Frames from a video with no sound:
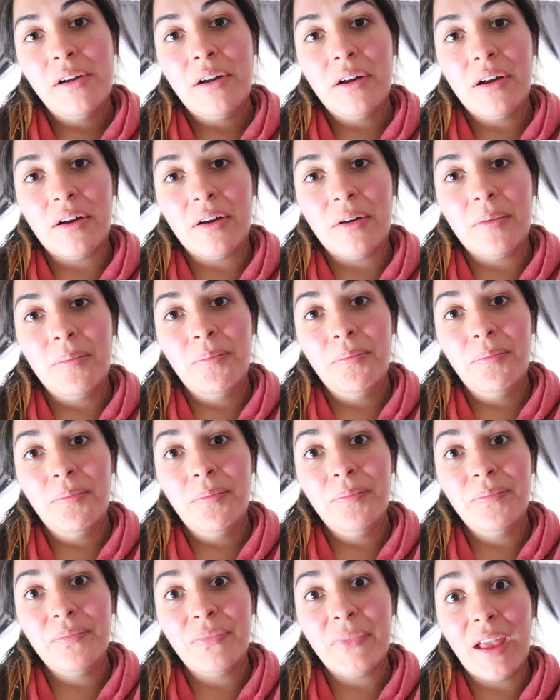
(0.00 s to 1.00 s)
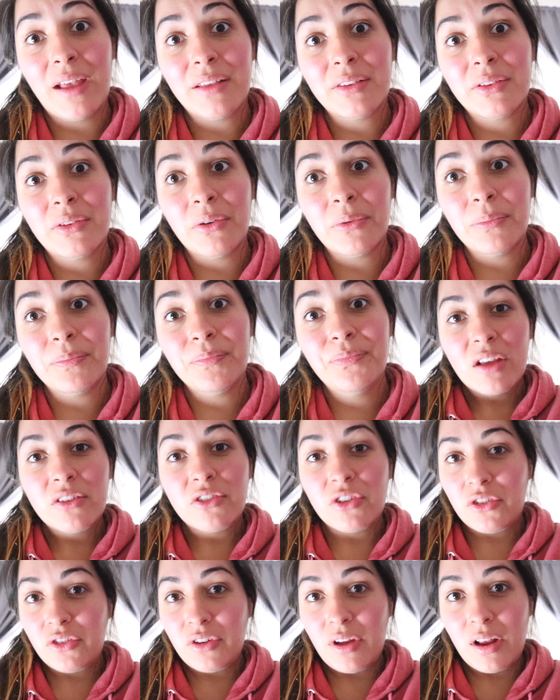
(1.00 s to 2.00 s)
yeah, so I'm
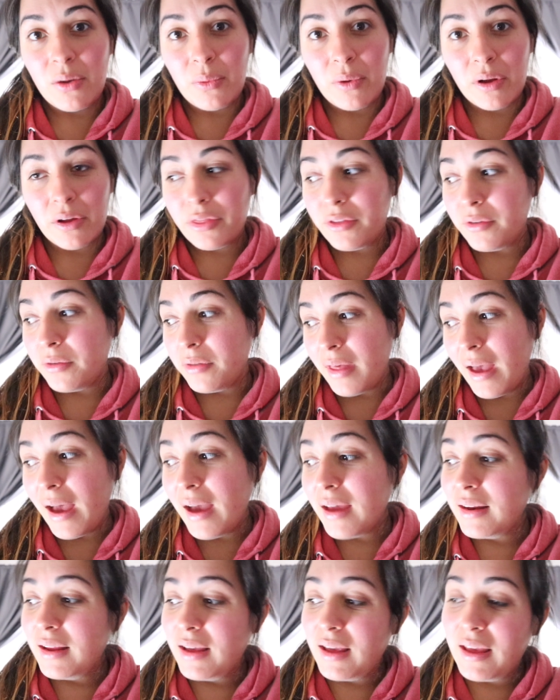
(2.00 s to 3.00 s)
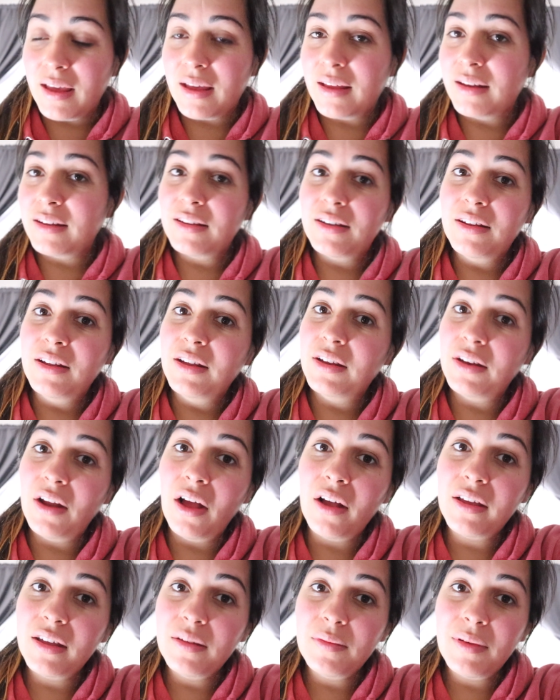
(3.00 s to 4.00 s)
just trying to work through that and
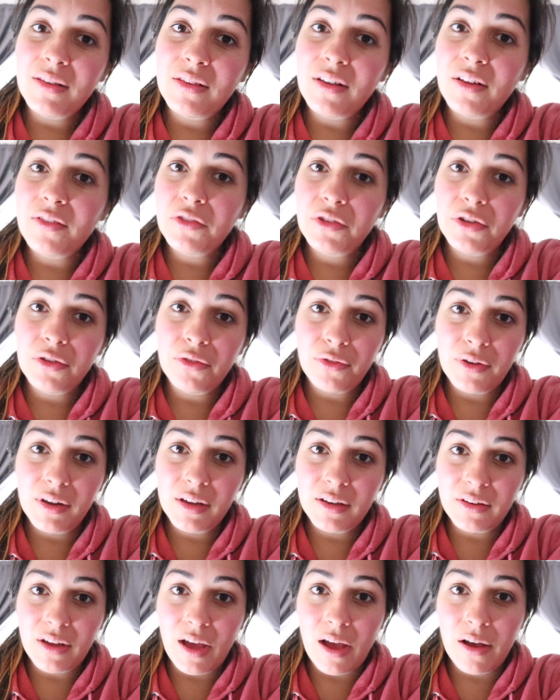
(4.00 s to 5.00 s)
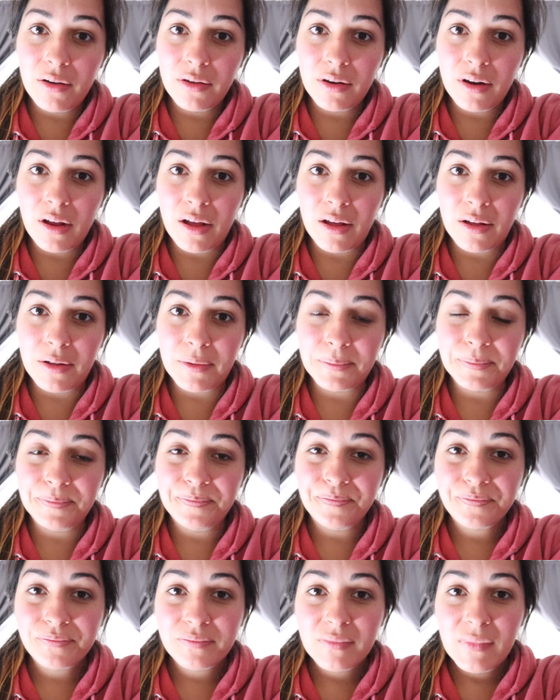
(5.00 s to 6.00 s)
not get myself too freaked out.
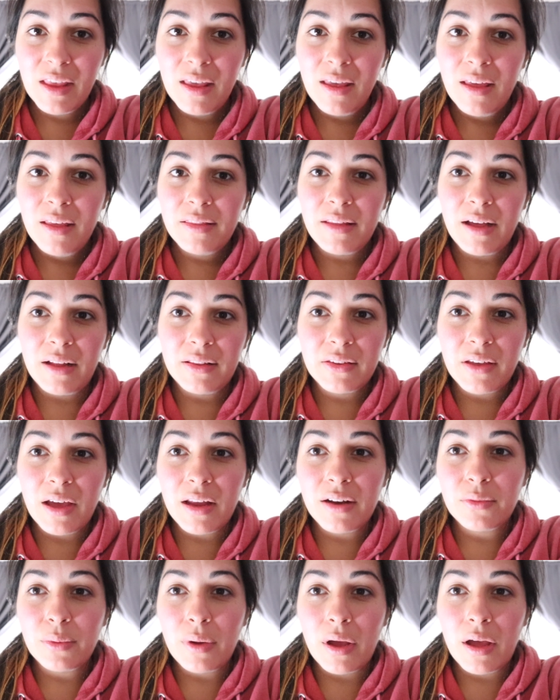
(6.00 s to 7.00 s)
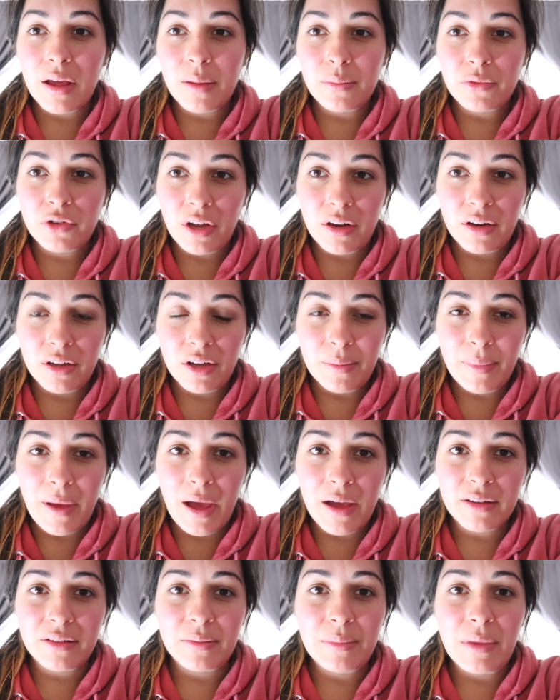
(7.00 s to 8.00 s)
That's kind of why I'm trying to go
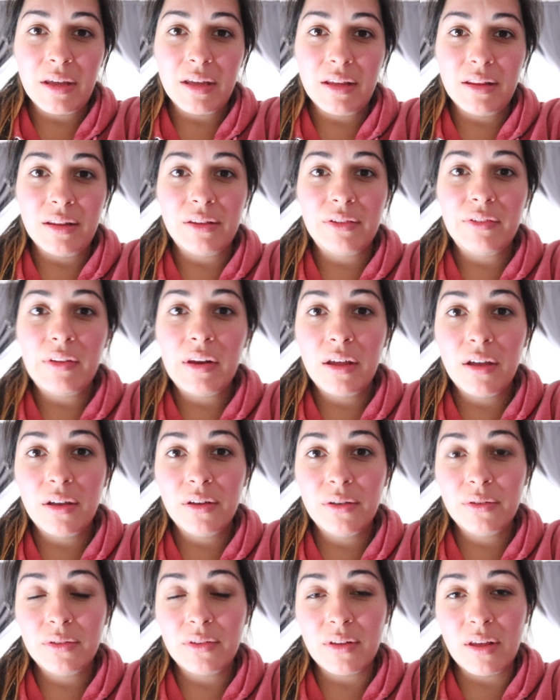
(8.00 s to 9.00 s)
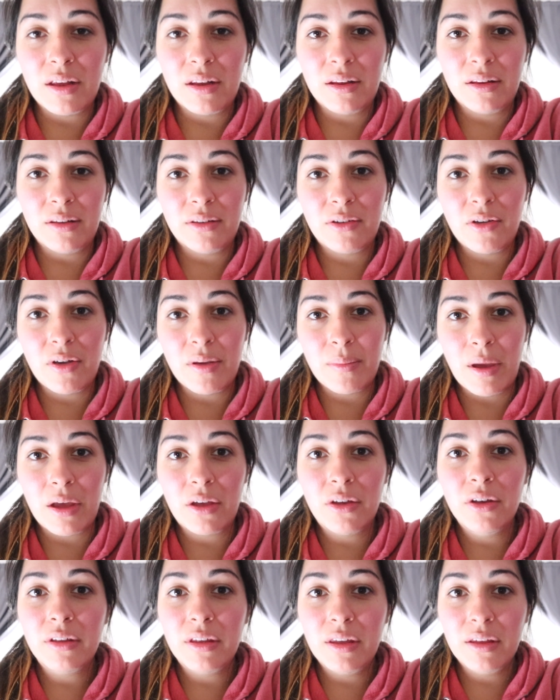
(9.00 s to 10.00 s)
back to making these videos and doing my
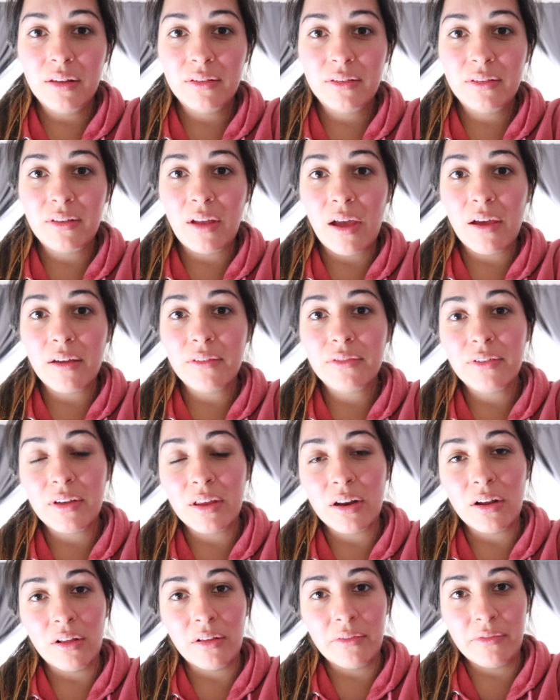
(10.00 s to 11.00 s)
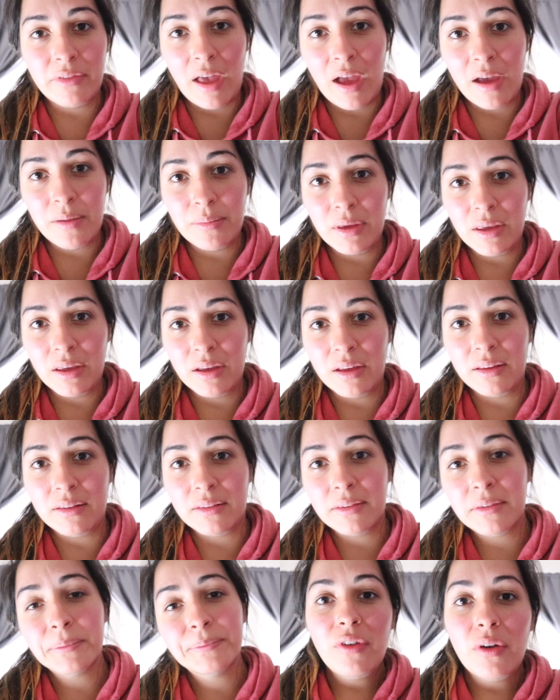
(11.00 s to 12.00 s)
cooking stuff and all of that,
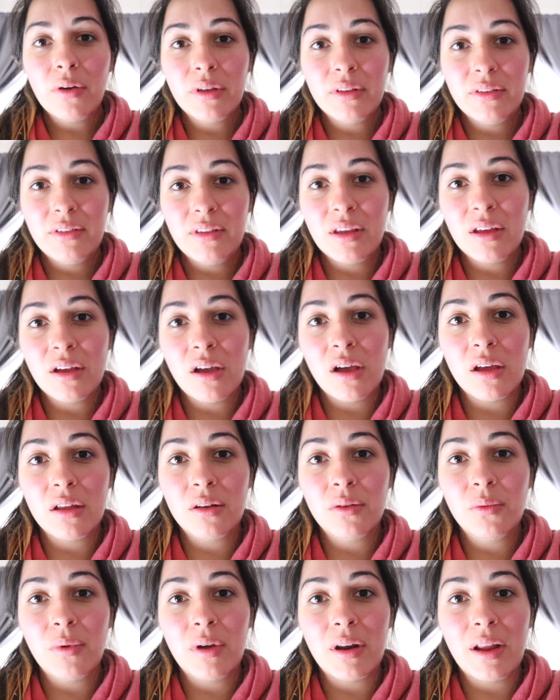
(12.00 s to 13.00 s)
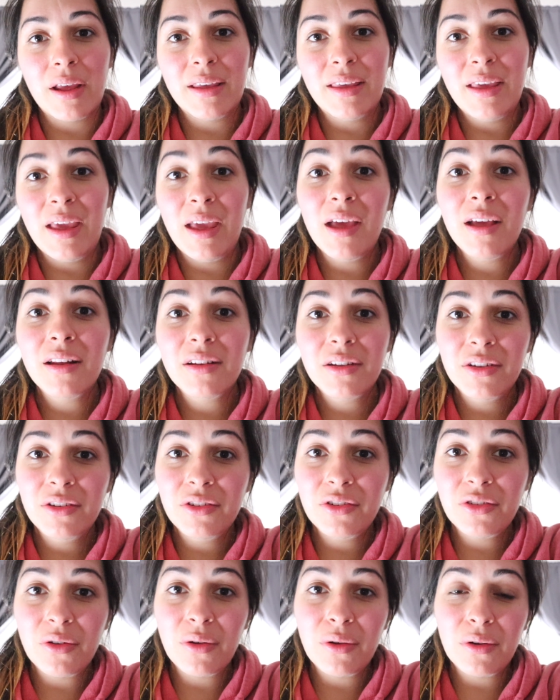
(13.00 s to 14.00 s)
because focusing on what I can
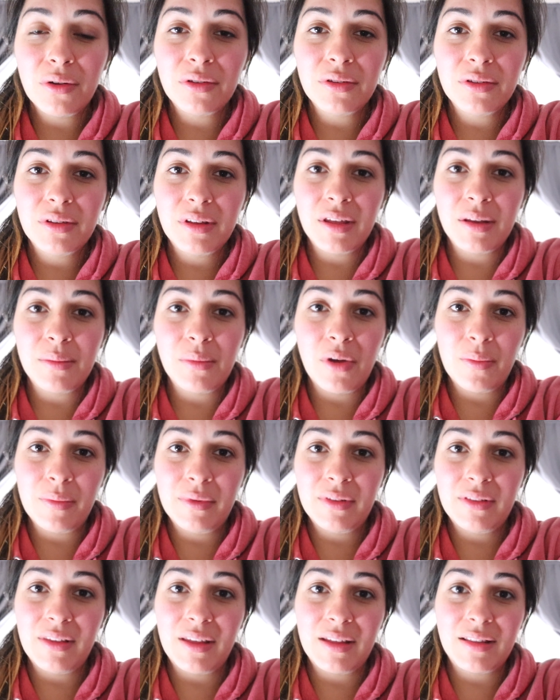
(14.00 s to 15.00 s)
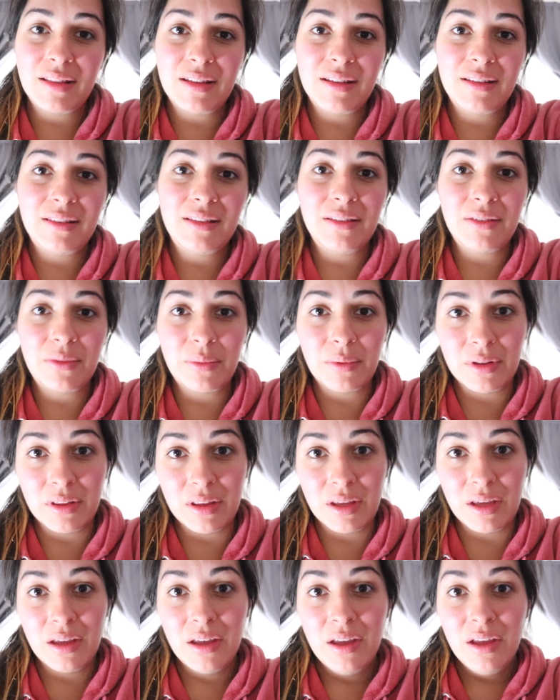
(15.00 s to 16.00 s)
control in moments like this is
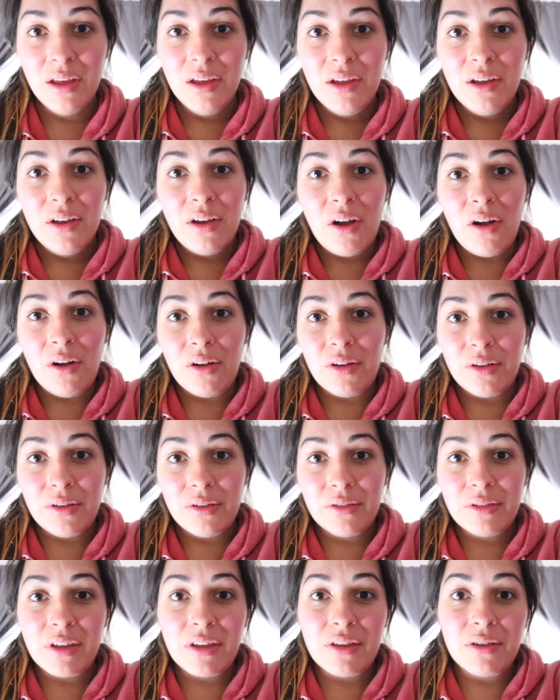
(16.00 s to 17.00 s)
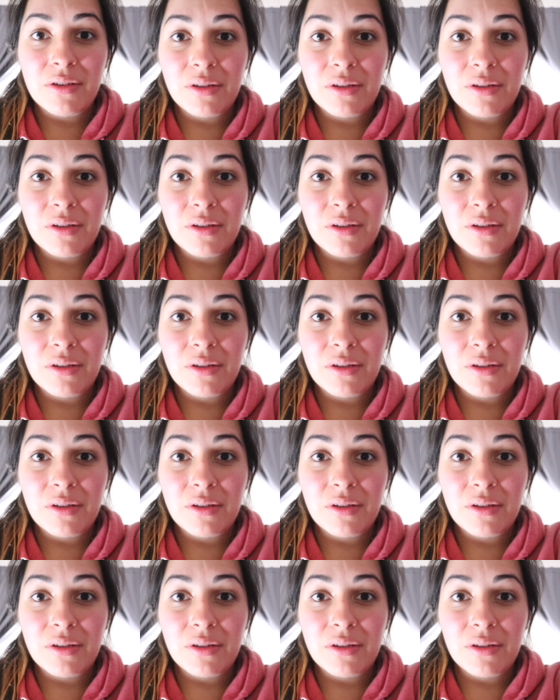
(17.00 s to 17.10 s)
really all that you